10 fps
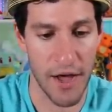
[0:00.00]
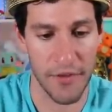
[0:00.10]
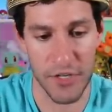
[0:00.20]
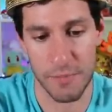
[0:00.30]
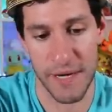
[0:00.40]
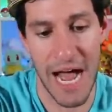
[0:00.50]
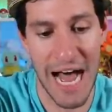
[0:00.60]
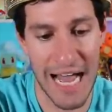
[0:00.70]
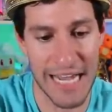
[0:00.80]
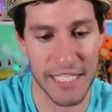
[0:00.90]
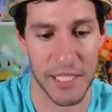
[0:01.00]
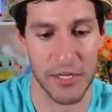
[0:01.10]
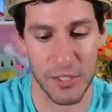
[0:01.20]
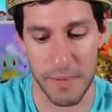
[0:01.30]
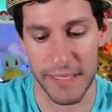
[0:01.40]
There's been highs,
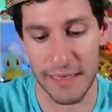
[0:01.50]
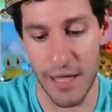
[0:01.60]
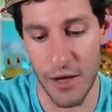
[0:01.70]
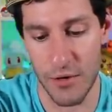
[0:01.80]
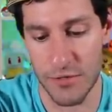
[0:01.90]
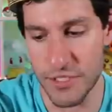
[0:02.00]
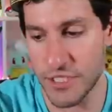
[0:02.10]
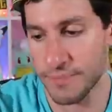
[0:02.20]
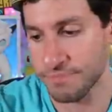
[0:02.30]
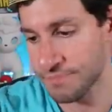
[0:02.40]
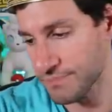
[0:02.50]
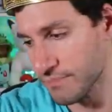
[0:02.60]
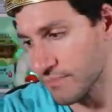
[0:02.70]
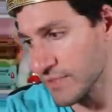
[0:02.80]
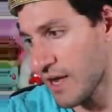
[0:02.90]
there's been lows
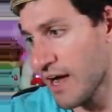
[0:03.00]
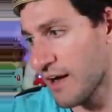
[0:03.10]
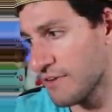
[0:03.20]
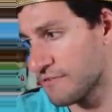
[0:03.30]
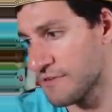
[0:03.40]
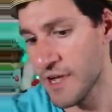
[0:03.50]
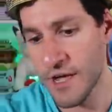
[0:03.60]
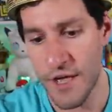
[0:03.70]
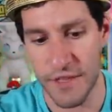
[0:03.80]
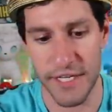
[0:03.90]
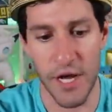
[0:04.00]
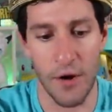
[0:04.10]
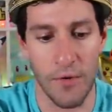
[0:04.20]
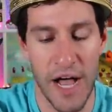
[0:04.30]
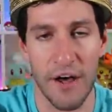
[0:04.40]
of, you
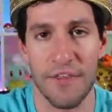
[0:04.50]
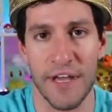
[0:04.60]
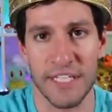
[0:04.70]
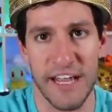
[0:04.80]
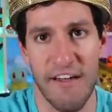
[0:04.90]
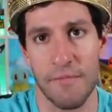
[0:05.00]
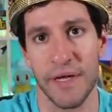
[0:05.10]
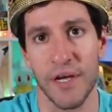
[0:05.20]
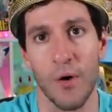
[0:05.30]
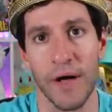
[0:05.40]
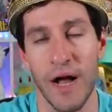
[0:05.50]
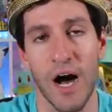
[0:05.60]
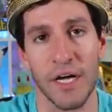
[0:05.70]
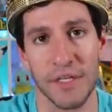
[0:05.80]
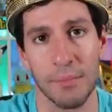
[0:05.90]
know, how things have been going
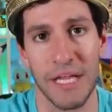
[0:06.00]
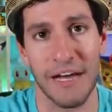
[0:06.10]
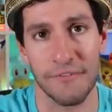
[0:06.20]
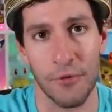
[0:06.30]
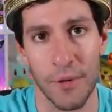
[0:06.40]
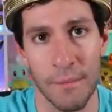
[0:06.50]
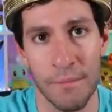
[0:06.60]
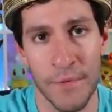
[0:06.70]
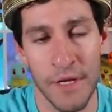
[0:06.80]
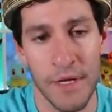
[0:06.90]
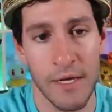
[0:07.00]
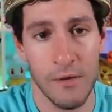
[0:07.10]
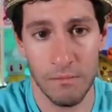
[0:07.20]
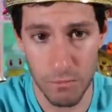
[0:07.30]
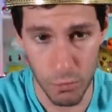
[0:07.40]
on the platform,
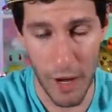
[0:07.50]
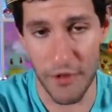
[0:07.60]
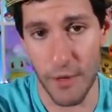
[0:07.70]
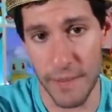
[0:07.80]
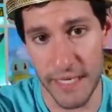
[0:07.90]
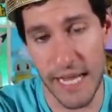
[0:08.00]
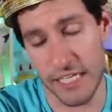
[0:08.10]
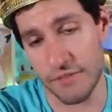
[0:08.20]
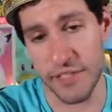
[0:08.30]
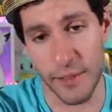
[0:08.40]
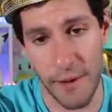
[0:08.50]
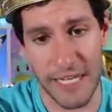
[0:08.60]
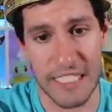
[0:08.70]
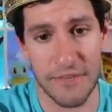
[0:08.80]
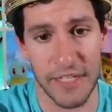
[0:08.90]
whether it be negatively or
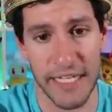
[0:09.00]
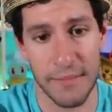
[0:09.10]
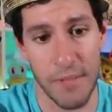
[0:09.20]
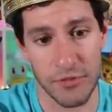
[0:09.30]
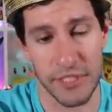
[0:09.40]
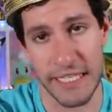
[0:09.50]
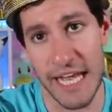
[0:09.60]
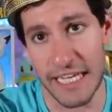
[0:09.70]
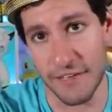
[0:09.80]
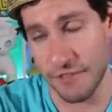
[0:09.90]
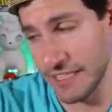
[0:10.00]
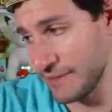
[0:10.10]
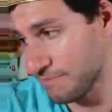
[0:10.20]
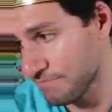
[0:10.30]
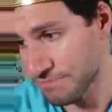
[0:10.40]
positively, mostly negatively.